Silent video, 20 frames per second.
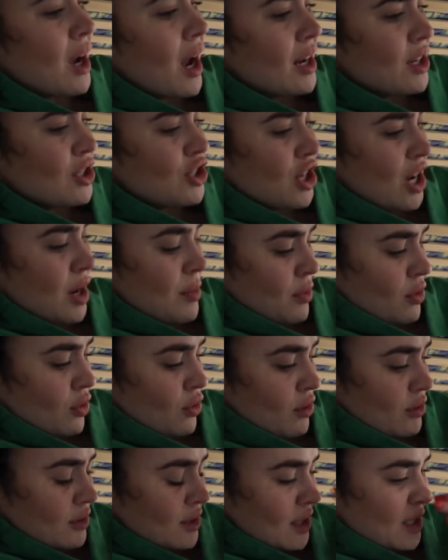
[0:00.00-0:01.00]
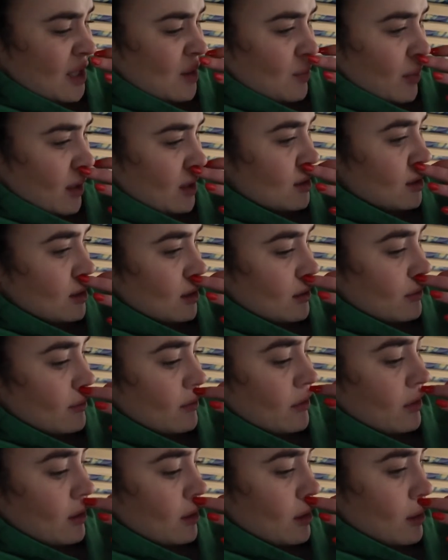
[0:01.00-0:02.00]
kind of cheap and grilled's expensive.
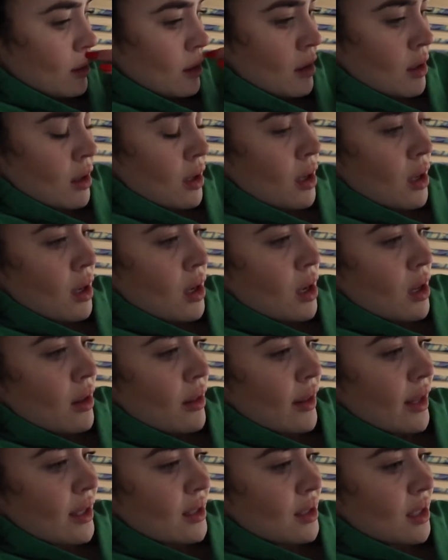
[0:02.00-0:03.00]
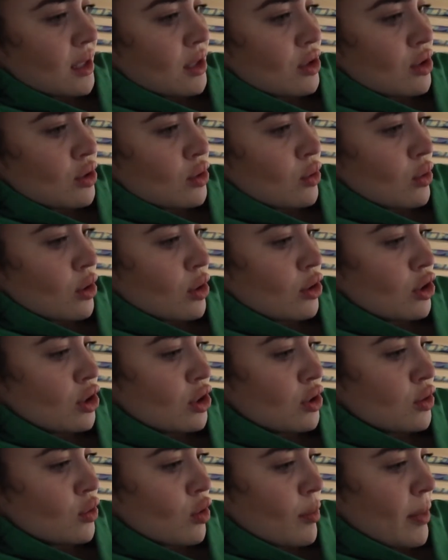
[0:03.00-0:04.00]
Let's like, so can you
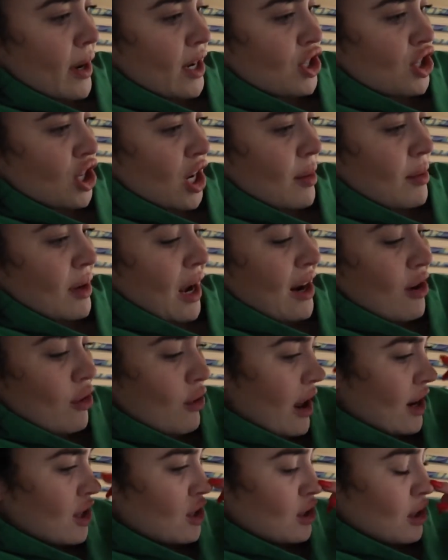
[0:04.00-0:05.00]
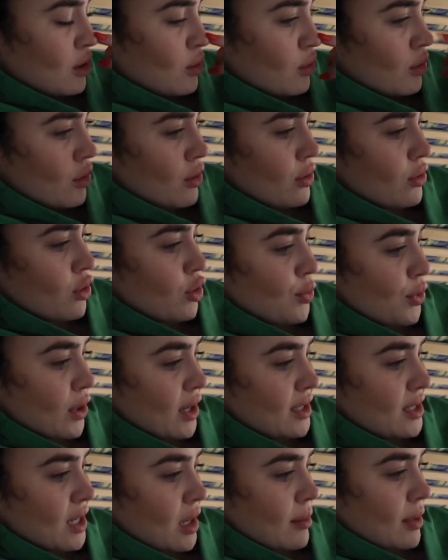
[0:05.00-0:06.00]
sort by cheap? I don't actually order on Uber
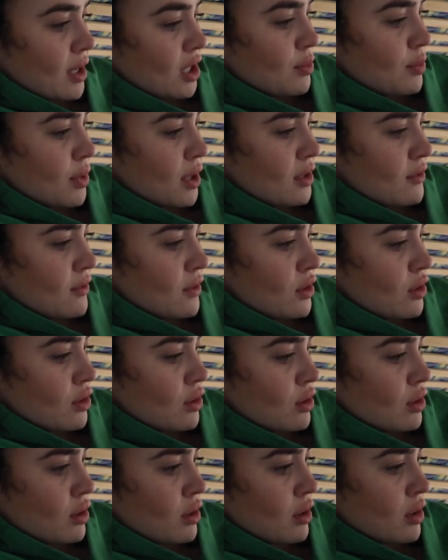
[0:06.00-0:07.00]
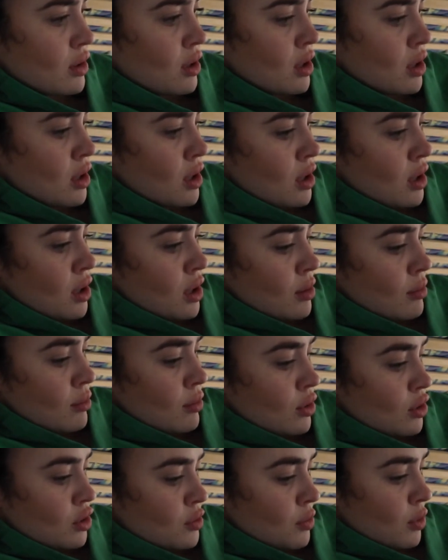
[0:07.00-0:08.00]
Eats that much. Picked for you.
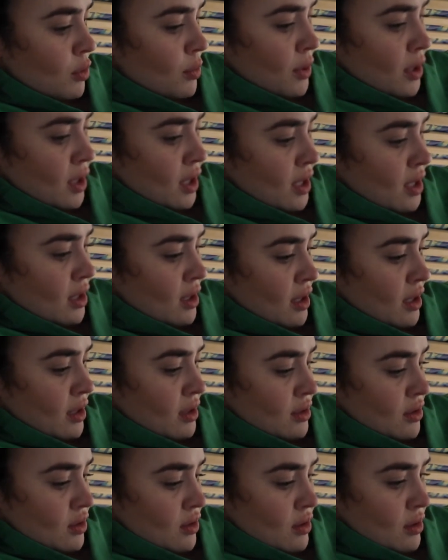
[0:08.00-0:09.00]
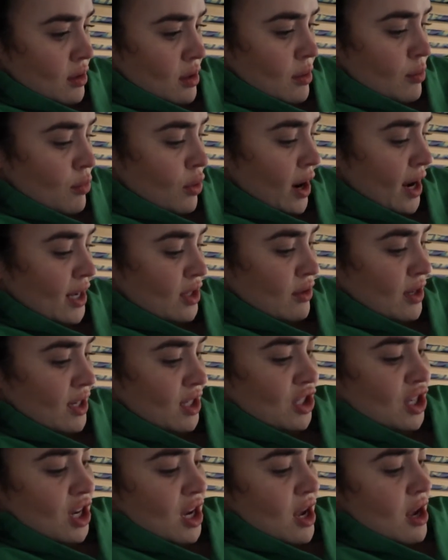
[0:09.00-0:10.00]
Most popular, let's go price
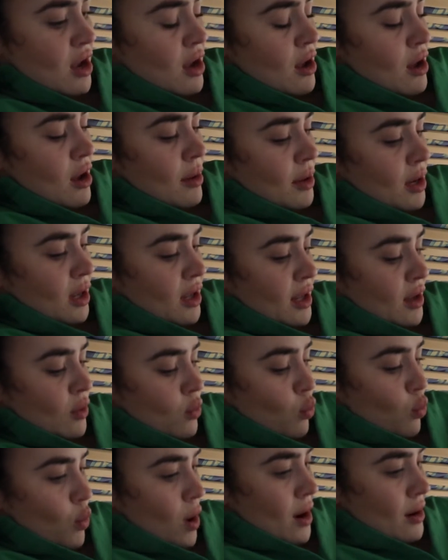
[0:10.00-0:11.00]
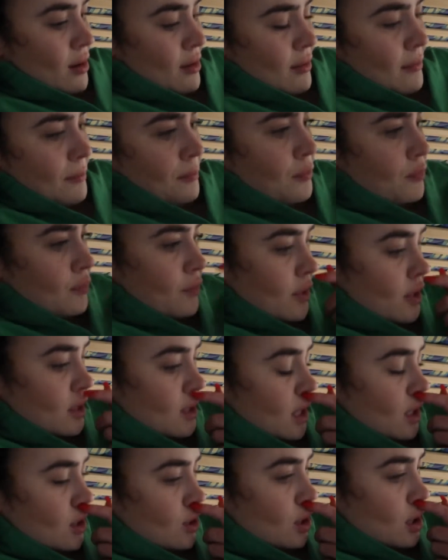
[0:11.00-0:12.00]
range. I'm gonna pick one,
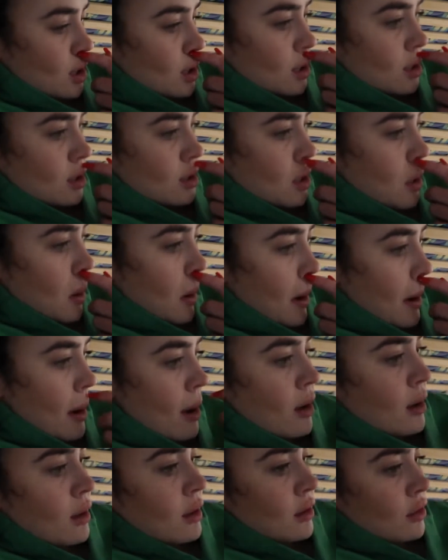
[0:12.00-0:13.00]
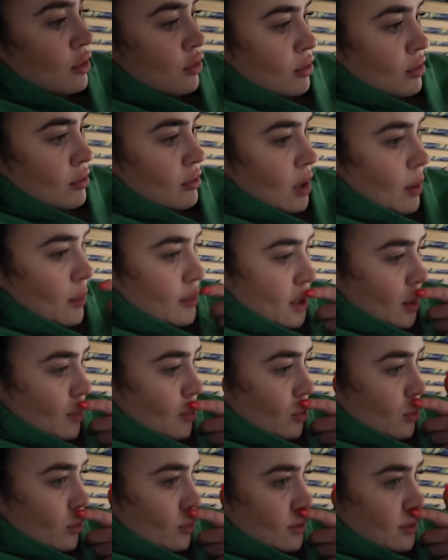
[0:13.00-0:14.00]
see how shit it is. Grill comes up
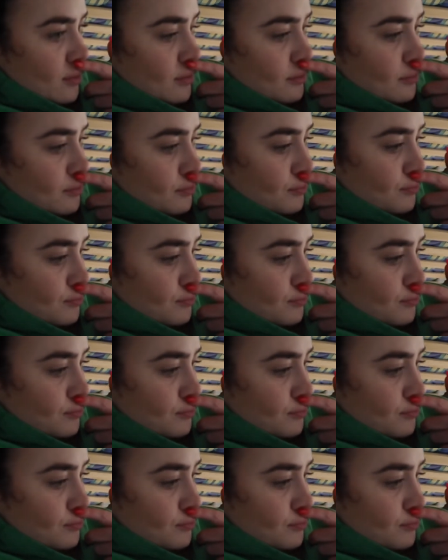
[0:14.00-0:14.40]
awesome.